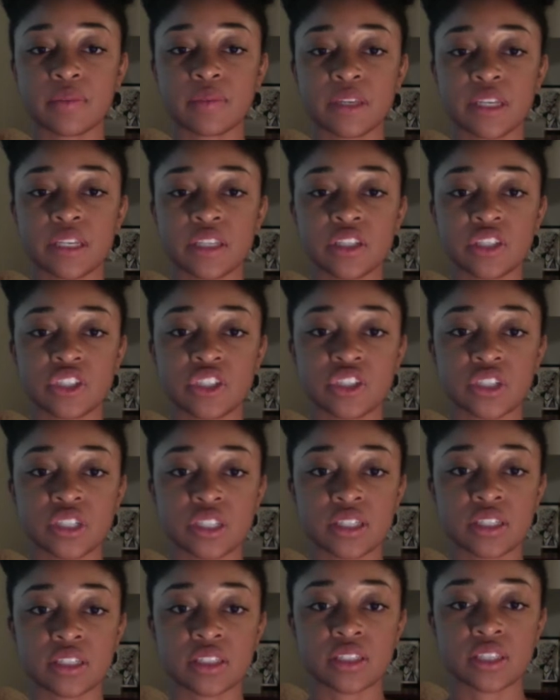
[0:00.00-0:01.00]

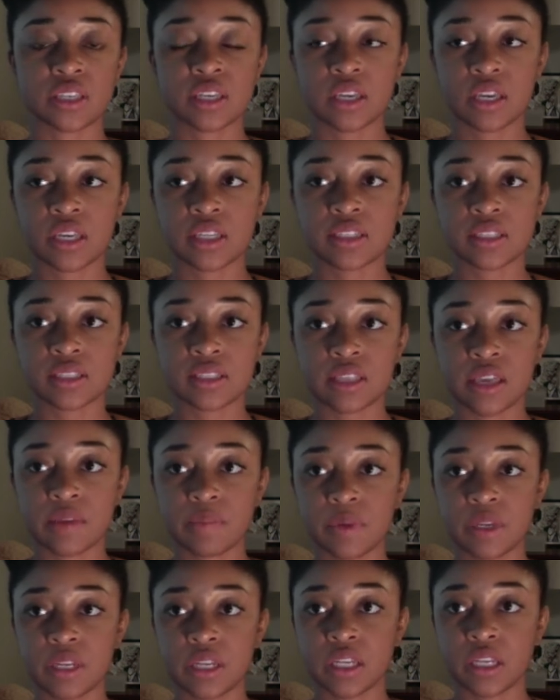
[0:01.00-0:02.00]
industries since I've
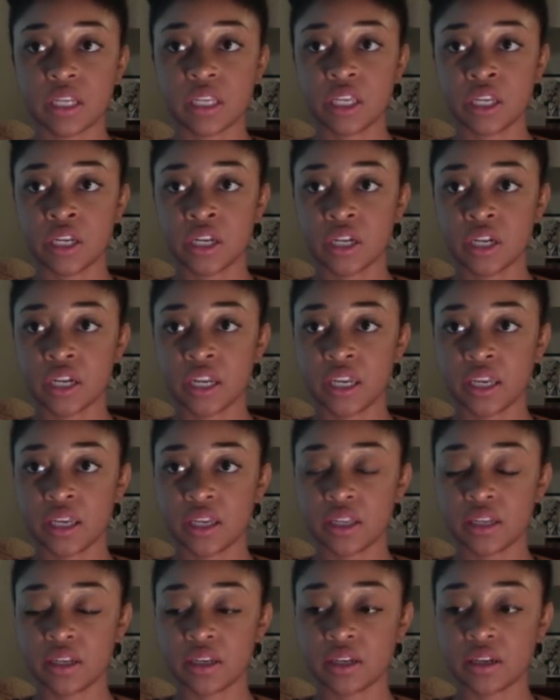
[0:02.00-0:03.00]
been here
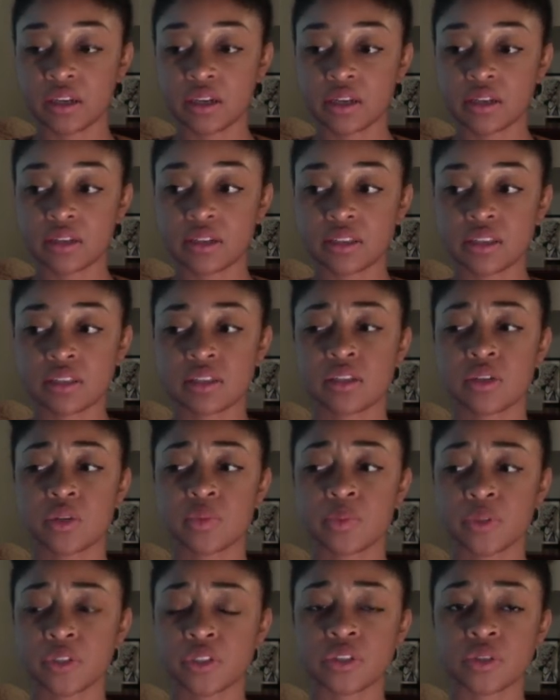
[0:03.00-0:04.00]
and still
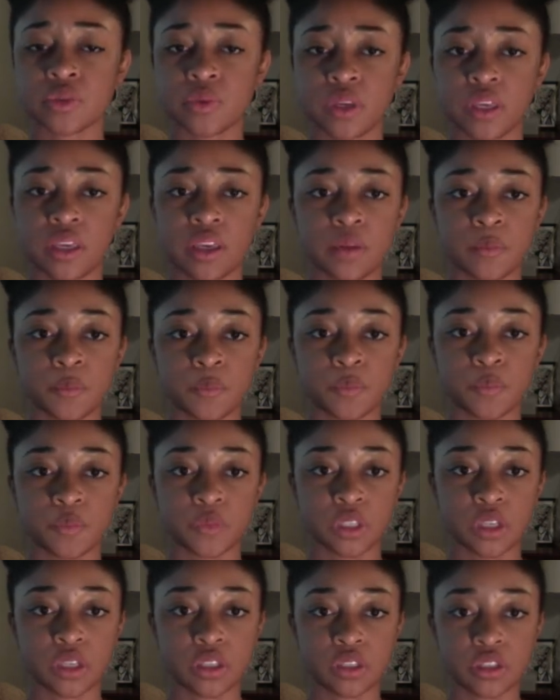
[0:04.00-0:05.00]
pursuing
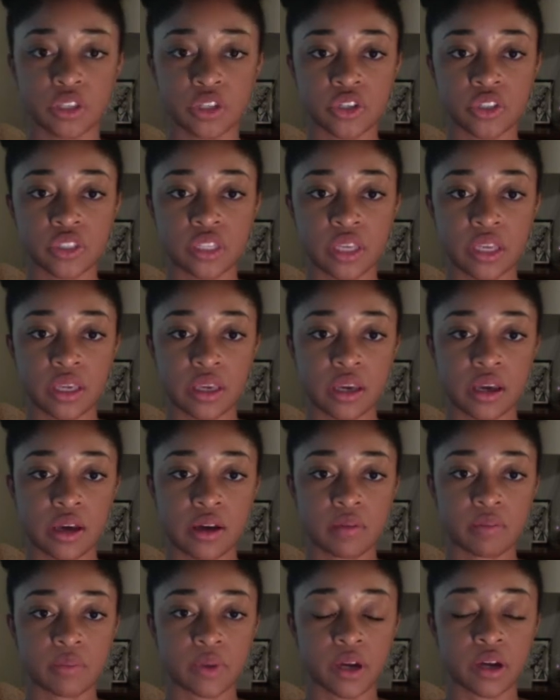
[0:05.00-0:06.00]
nursing,
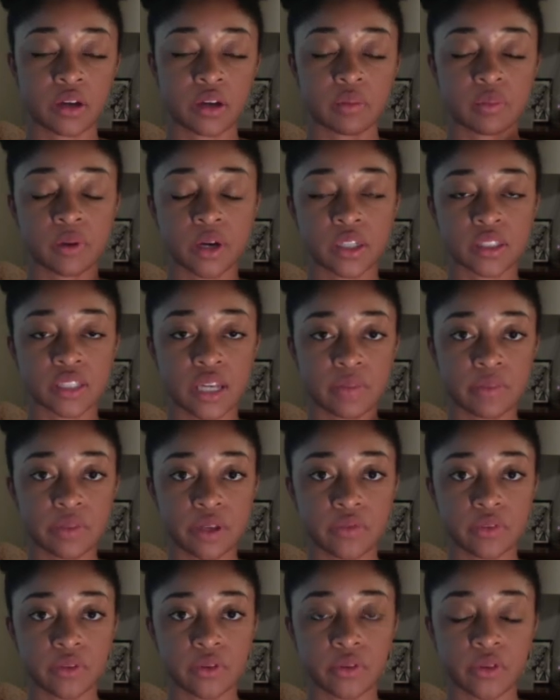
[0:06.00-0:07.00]
but on a part-time
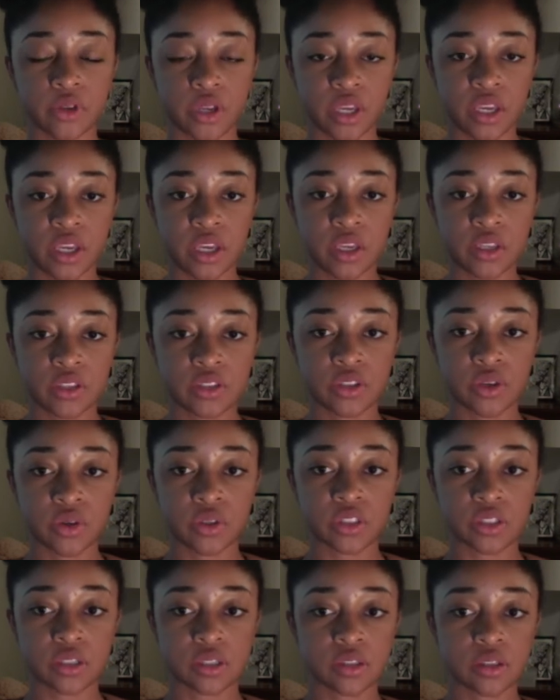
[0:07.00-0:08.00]
level. So it
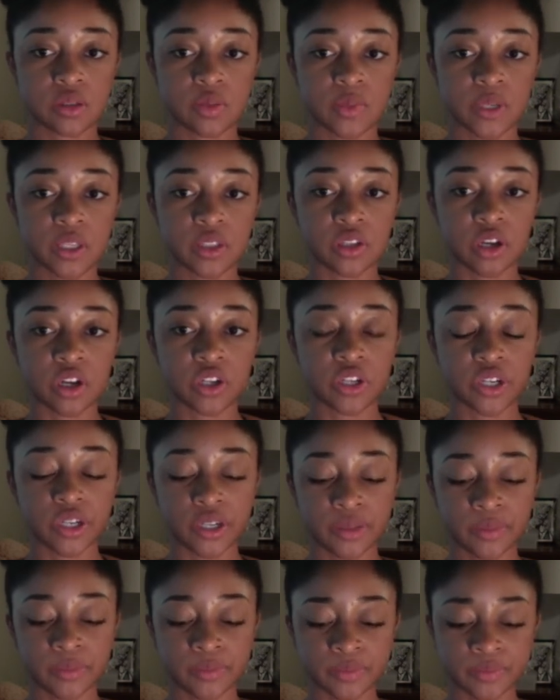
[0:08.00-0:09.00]
took a little bit
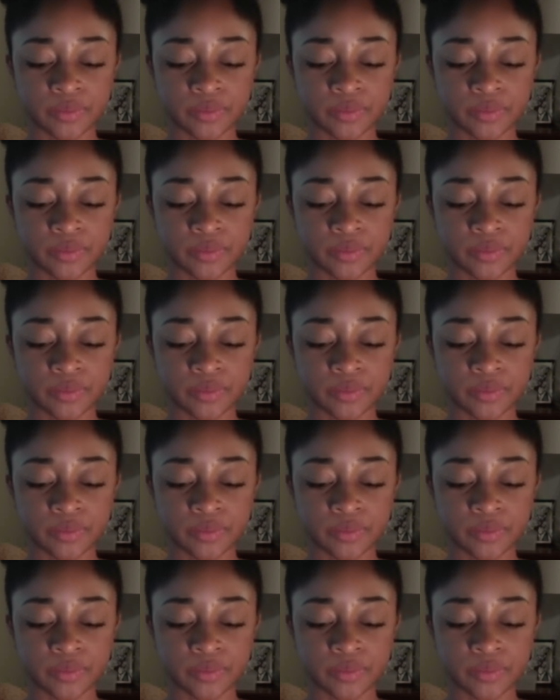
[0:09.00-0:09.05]
longer.